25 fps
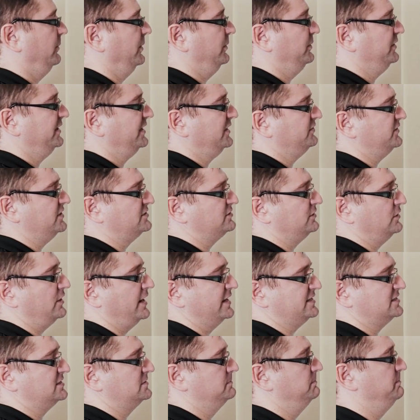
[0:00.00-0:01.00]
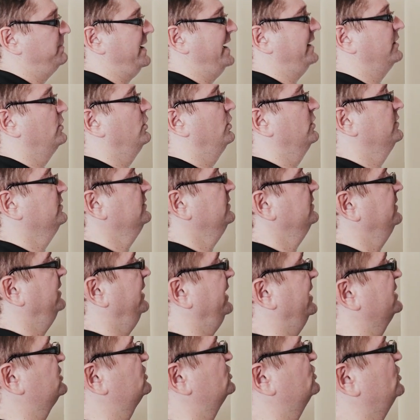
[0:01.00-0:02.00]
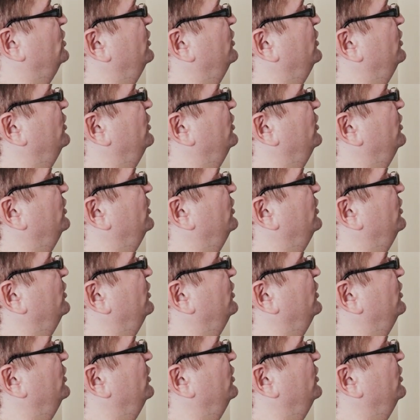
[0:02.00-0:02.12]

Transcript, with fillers: we wanna get these lights back on and